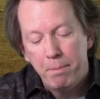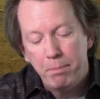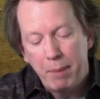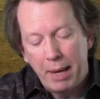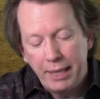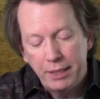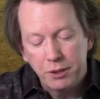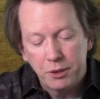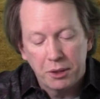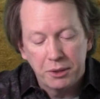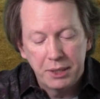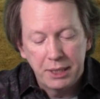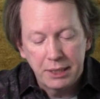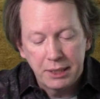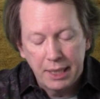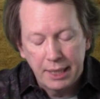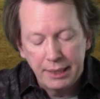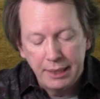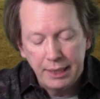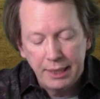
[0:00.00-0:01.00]
based on
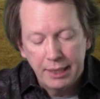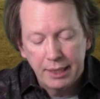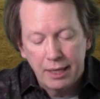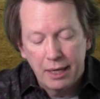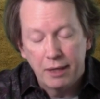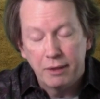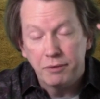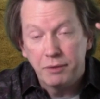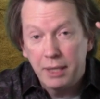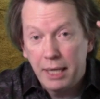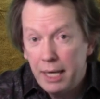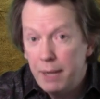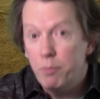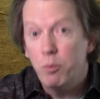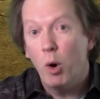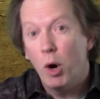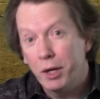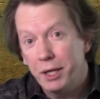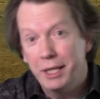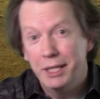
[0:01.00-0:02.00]
this idea of keep
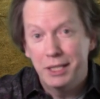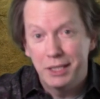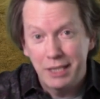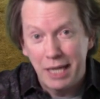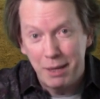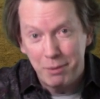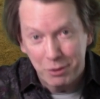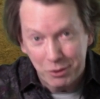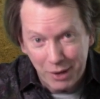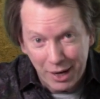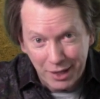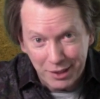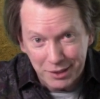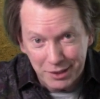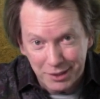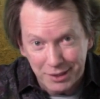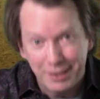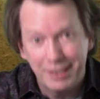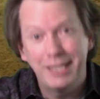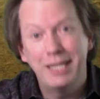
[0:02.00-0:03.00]
walking in the same
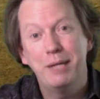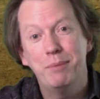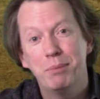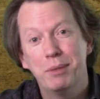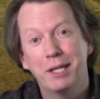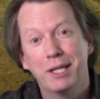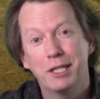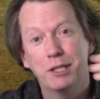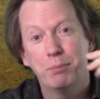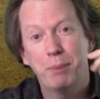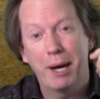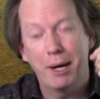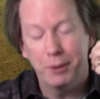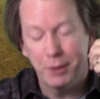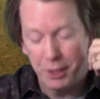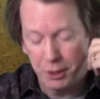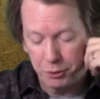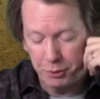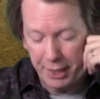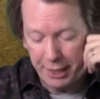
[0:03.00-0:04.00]
direction, keep things
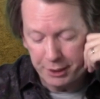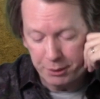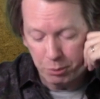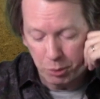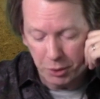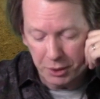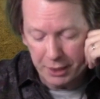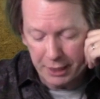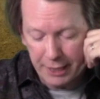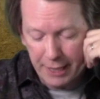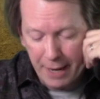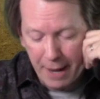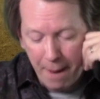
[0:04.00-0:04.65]
parallel transported.